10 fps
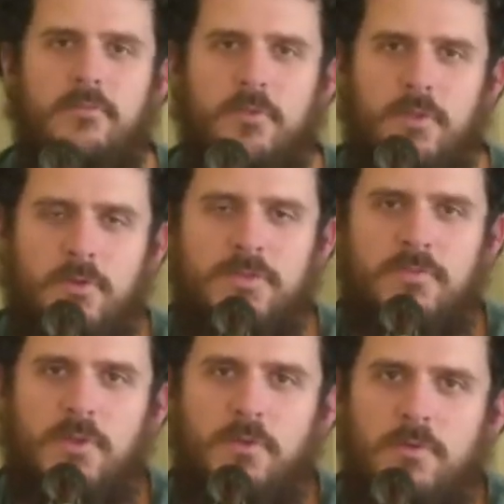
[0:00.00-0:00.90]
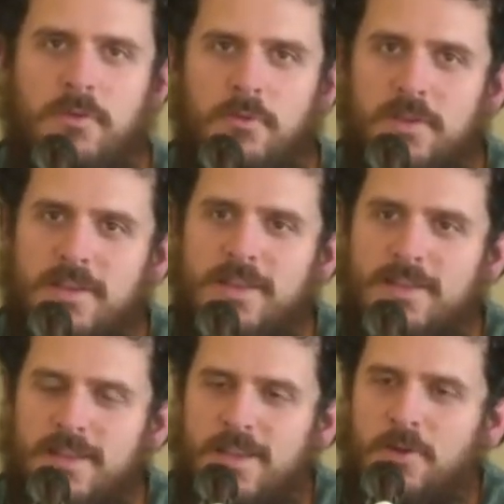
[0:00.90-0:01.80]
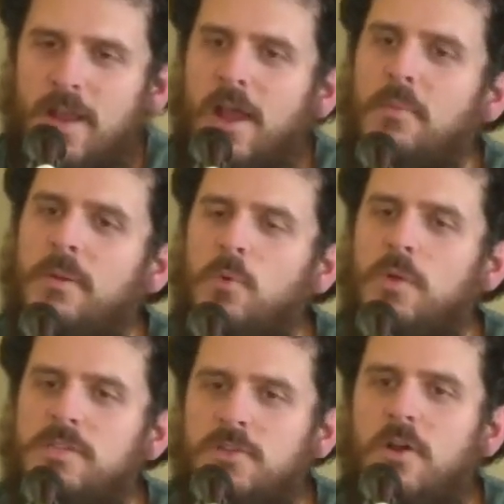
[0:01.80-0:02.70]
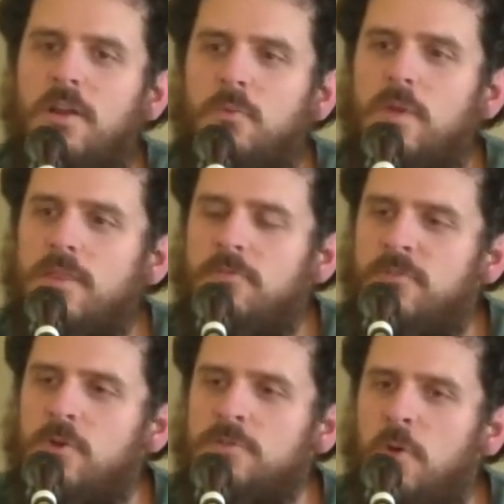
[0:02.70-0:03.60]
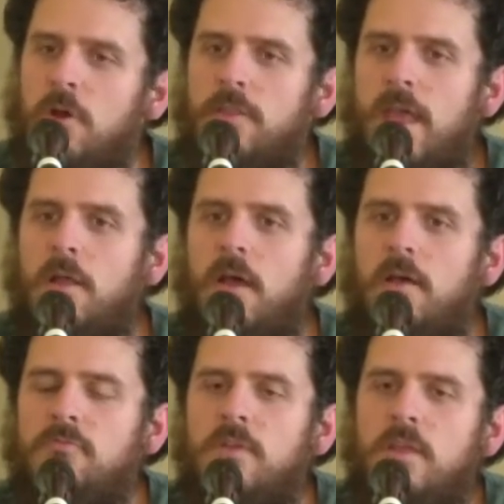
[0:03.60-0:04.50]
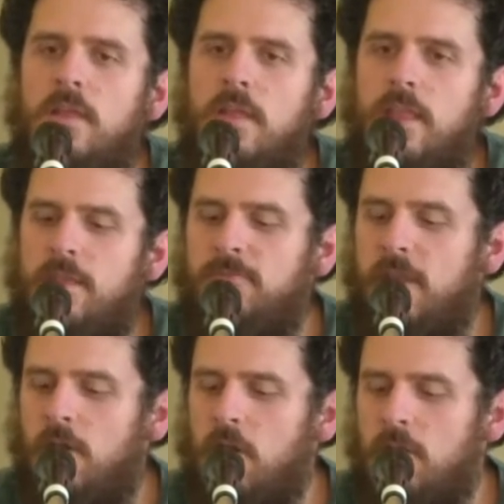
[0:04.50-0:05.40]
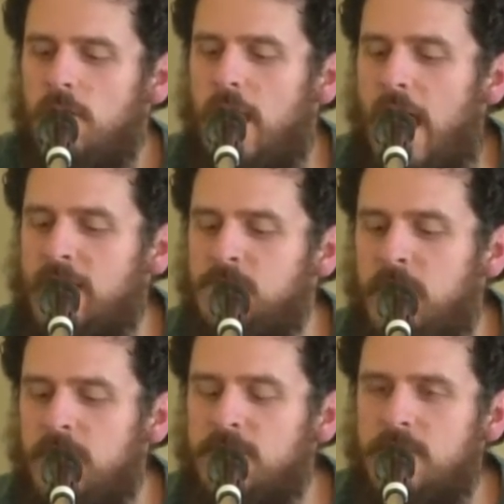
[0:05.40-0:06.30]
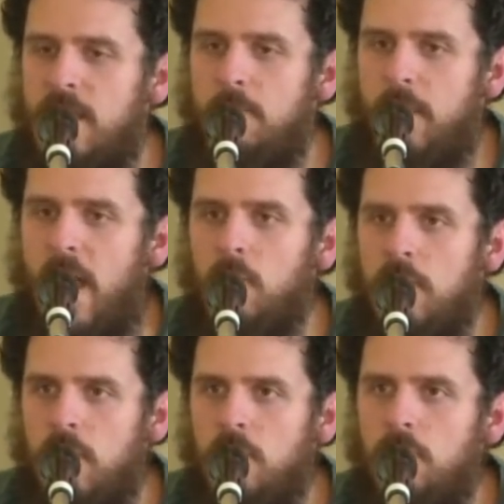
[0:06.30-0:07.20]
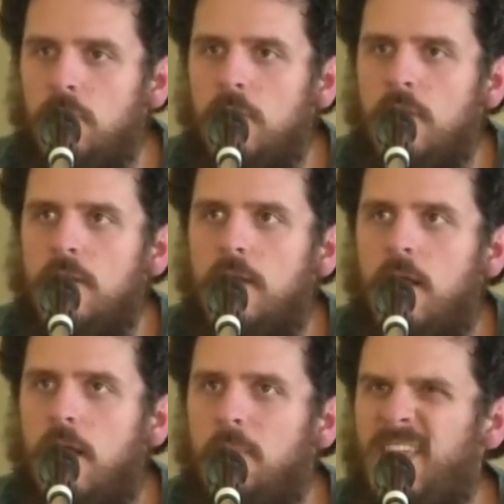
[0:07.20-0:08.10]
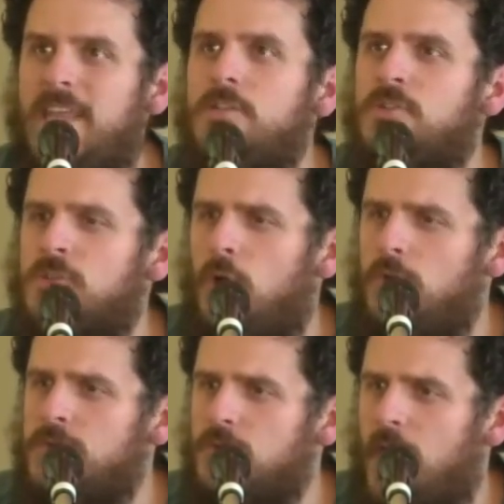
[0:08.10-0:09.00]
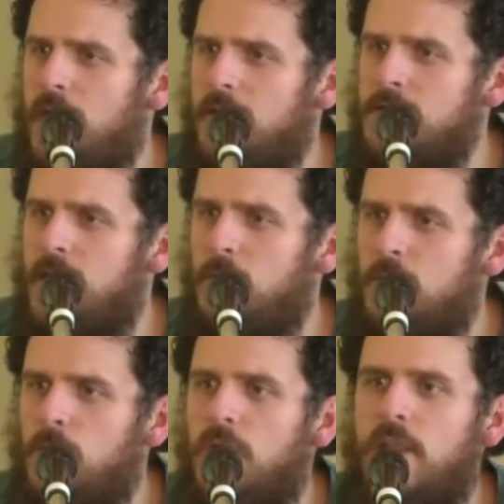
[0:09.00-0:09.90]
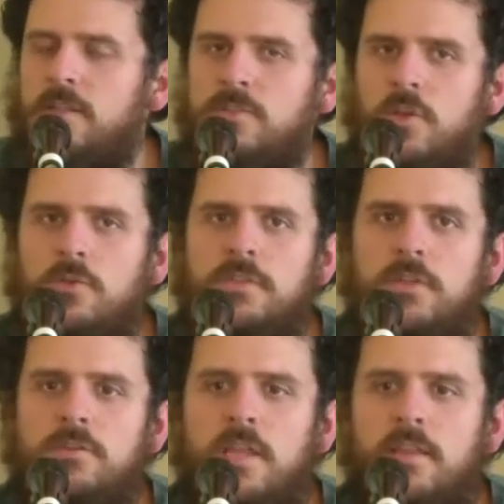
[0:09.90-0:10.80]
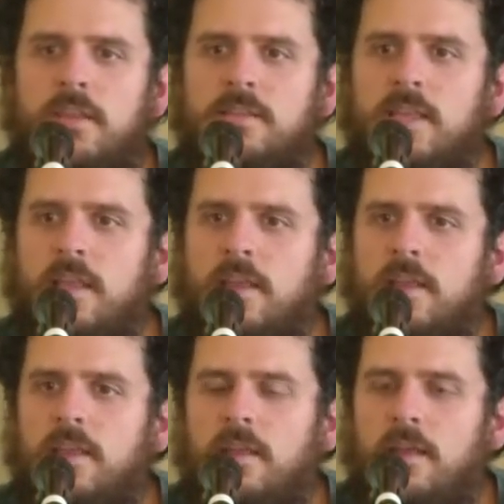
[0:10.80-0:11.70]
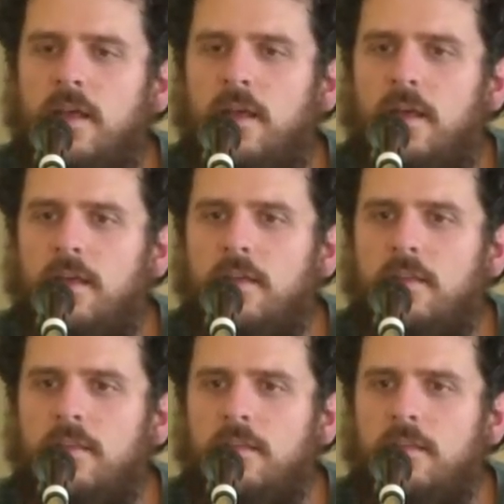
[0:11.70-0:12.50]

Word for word: for those of you who didn't get to hear it. I remember we started with the first part of that of if there are lies being said about you, um, insults, right? Isn't yes. that one word? Insults and those kind of things that uh,